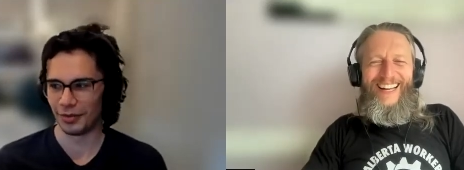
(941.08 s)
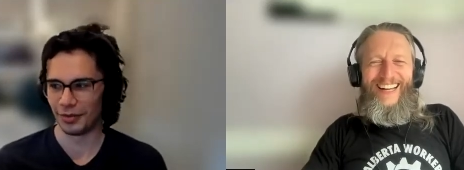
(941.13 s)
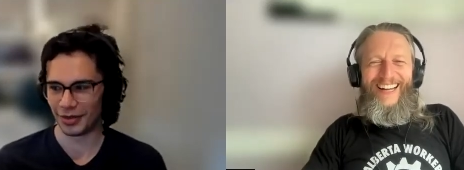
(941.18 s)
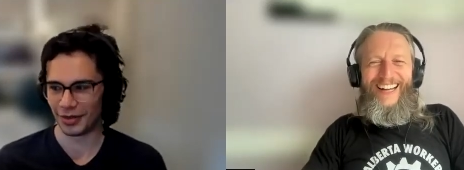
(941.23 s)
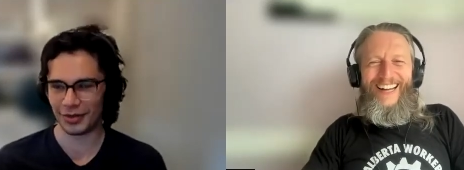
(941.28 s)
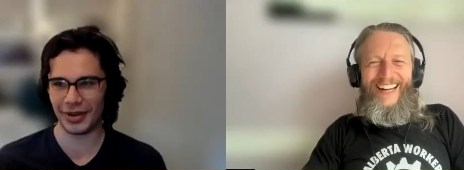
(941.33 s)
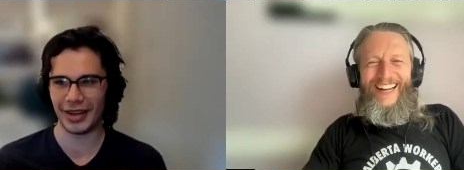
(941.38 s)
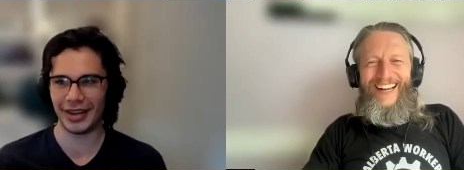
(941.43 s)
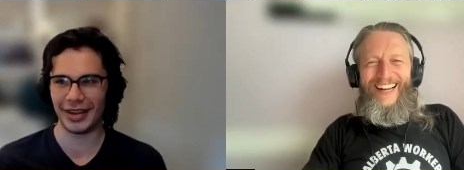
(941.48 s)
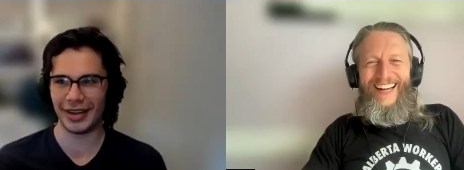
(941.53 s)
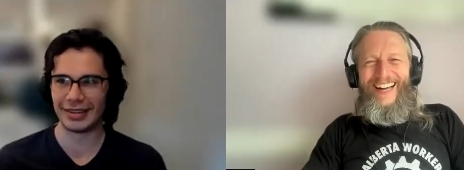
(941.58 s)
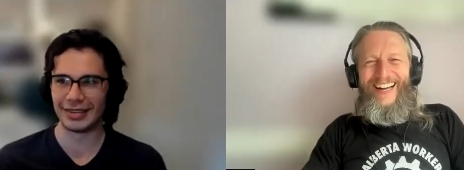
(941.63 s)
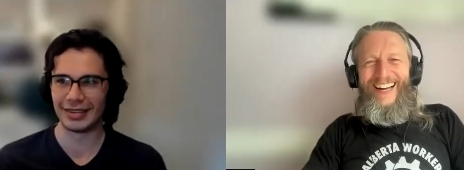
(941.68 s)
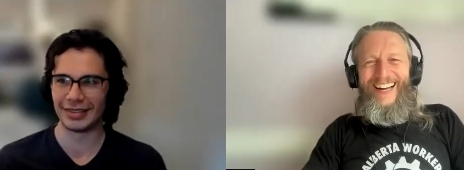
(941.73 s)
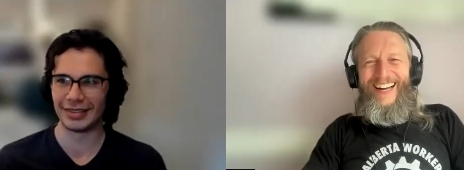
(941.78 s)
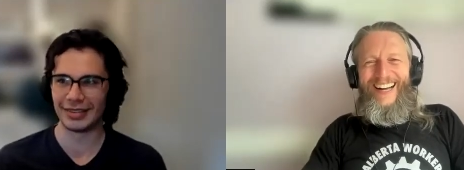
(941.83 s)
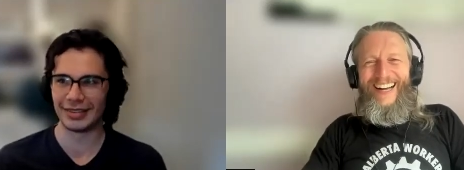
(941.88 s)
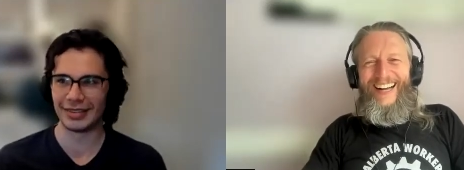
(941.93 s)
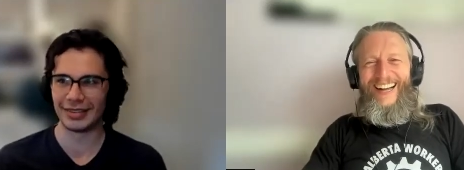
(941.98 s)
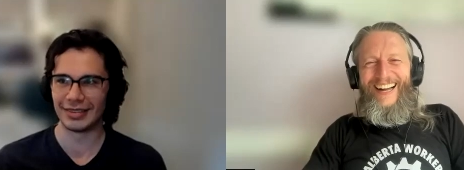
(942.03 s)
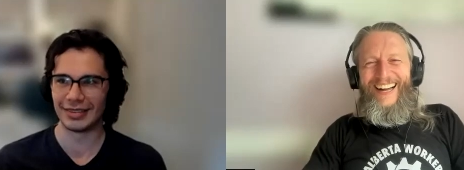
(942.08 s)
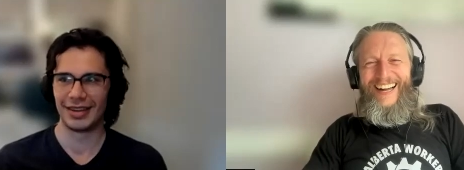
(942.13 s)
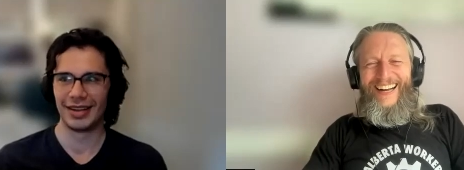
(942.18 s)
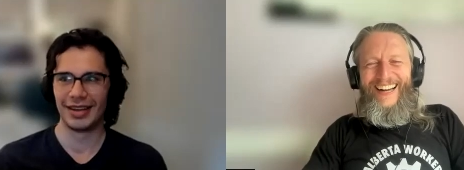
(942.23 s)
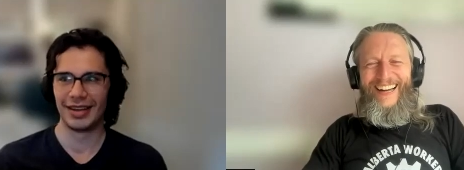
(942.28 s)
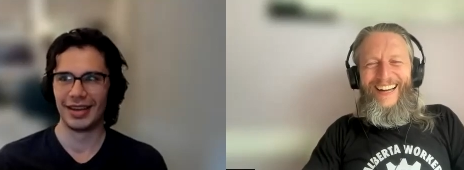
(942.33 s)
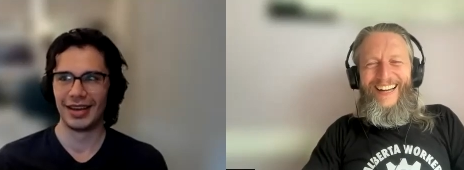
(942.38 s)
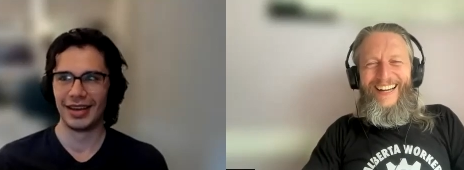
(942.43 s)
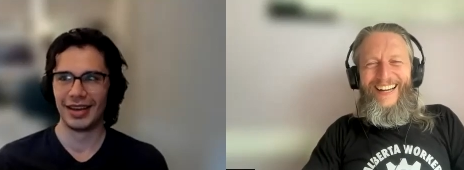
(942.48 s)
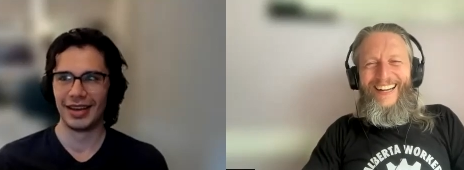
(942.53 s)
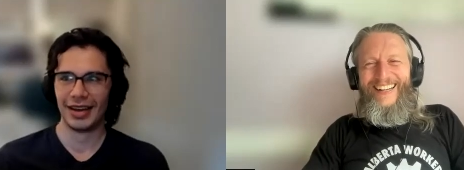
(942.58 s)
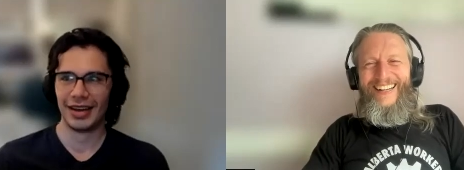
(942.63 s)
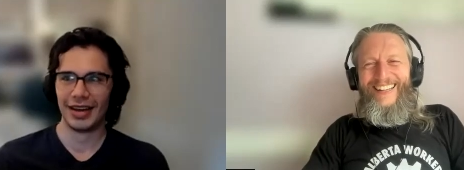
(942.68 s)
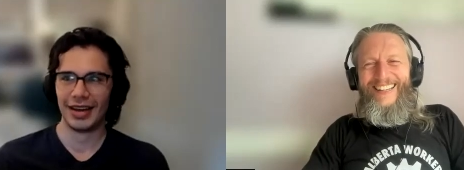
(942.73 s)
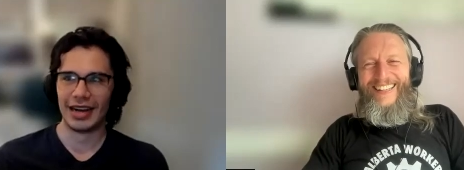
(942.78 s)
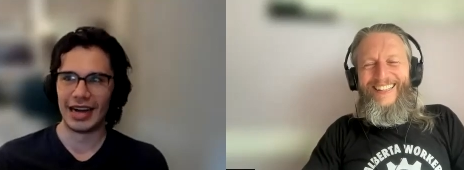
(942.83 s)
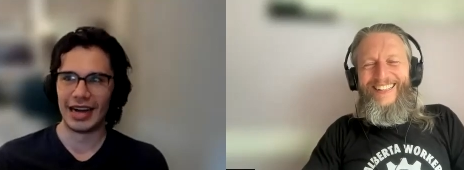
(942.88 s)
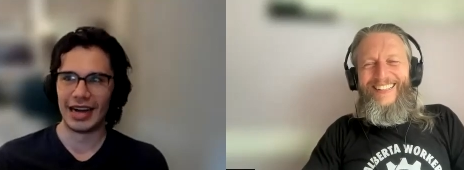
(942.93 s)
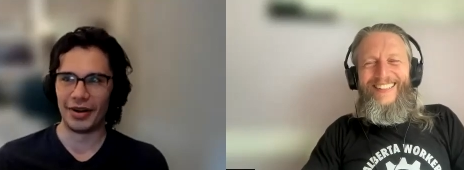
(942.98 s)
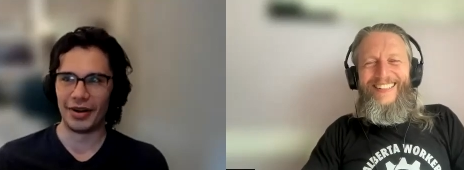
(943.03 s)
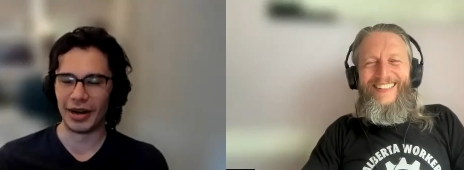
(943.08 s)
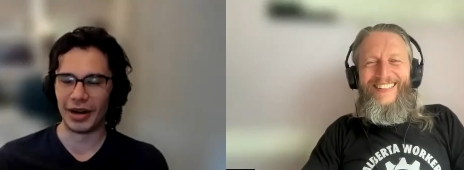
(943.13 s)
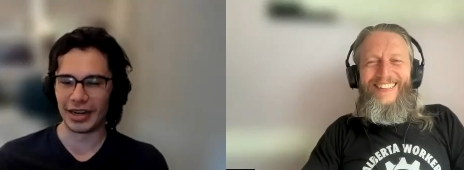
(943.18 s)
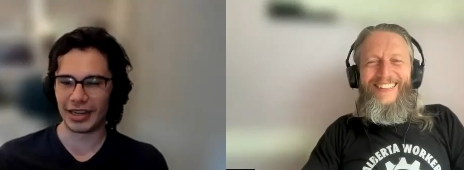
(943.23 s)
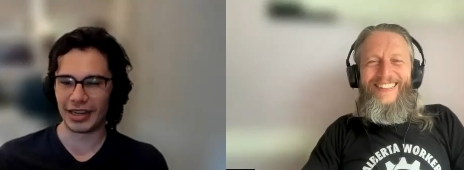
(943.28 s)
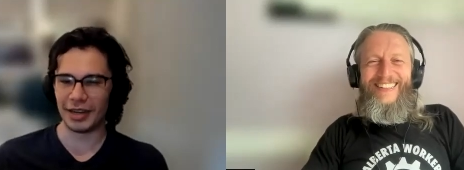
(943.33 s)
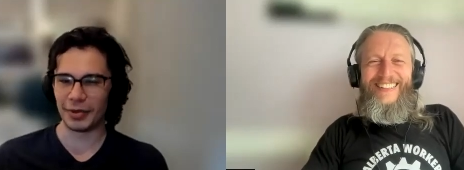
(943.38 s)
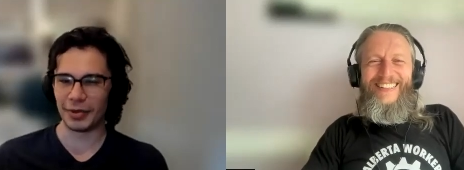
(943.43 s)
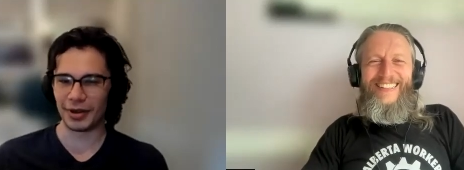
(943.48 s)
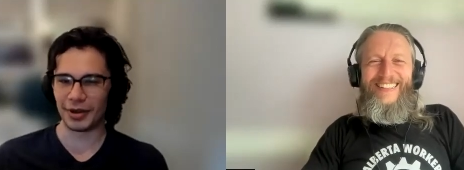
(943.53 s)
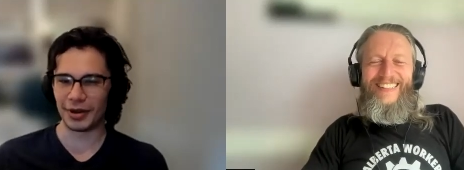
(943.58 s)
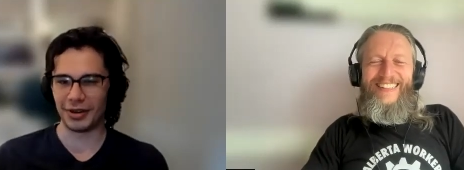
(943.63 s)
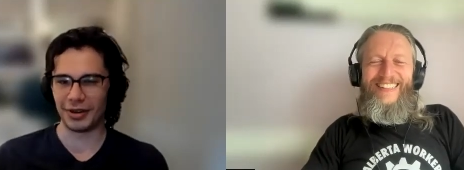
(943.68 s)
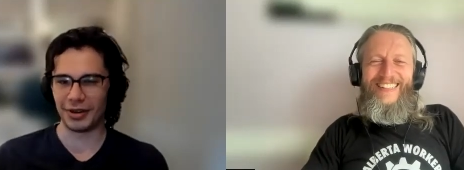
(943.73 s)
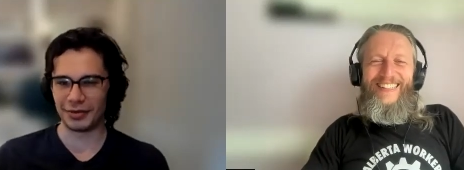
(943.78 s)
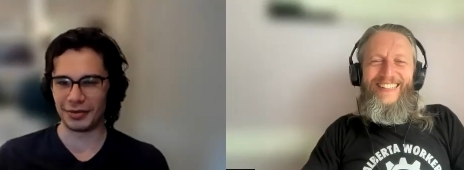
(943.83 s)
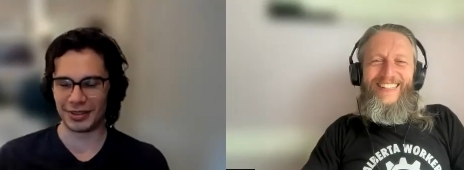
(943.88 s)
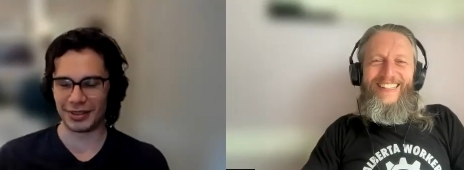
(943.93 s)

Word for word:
Speaker 1: for three years, and I want to keep it going for